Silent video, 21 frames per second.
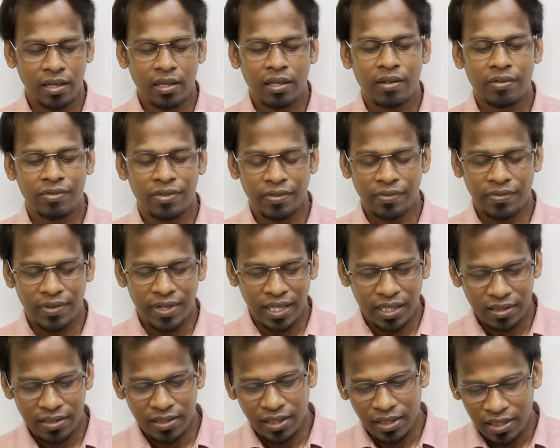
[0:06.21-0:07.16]
15
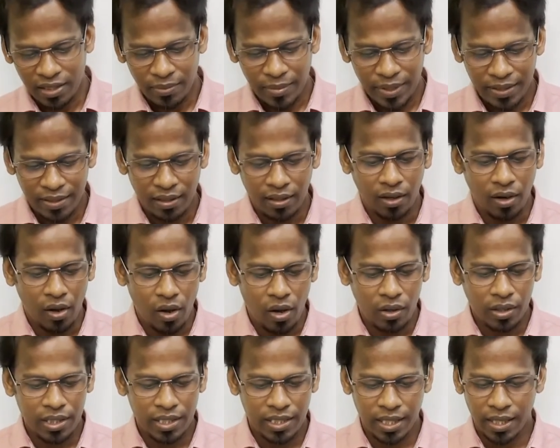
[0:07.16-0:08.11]
centimeter
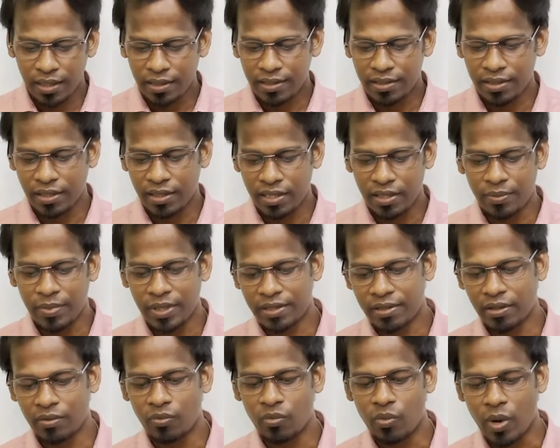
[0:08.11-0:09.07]
long, 10
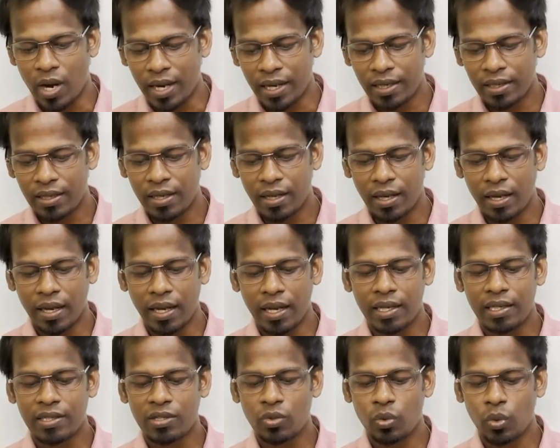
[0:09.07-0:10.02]
centimeter wide
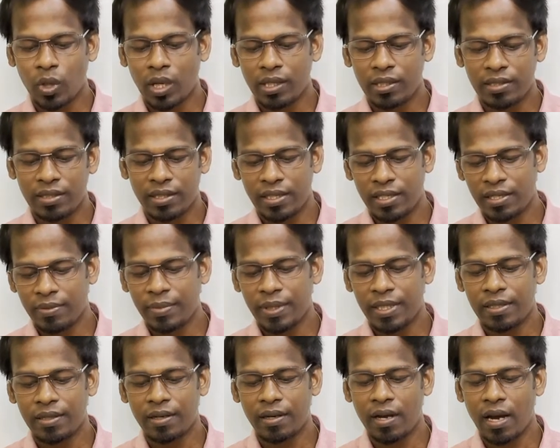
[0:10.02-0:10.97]
and 12
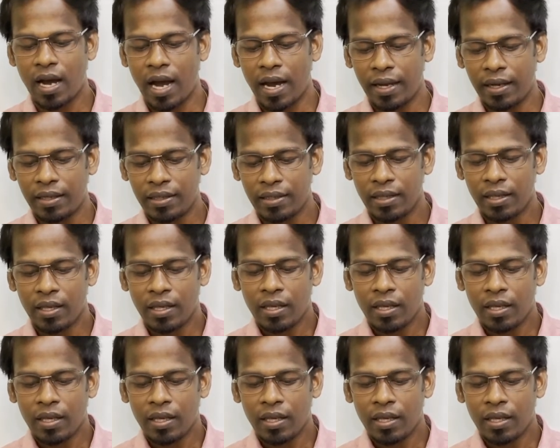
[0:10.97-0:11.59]
centimeter height